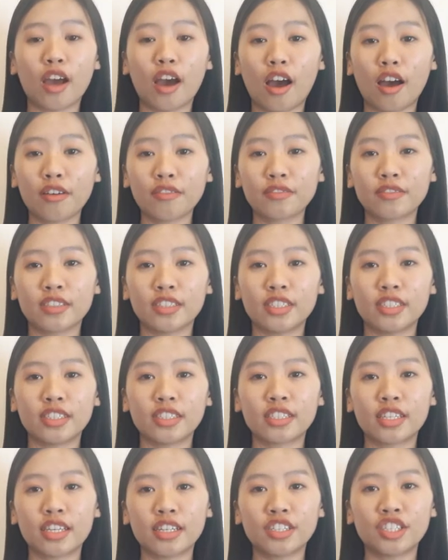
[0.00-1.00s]
often
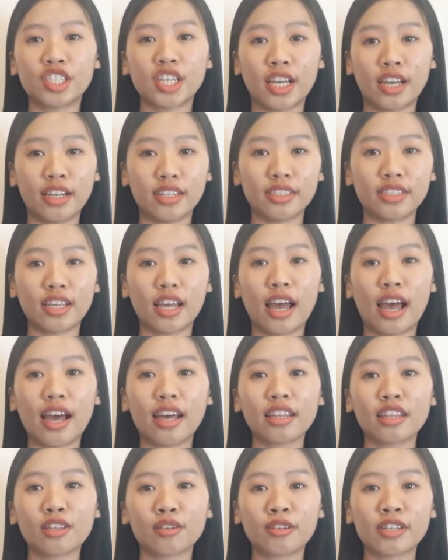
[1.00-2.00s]
see change
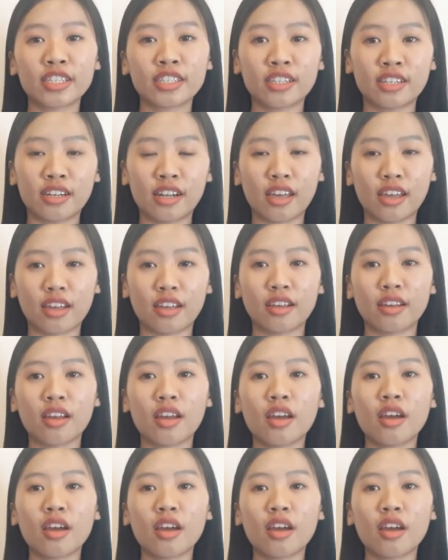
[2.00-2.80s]
as threatening.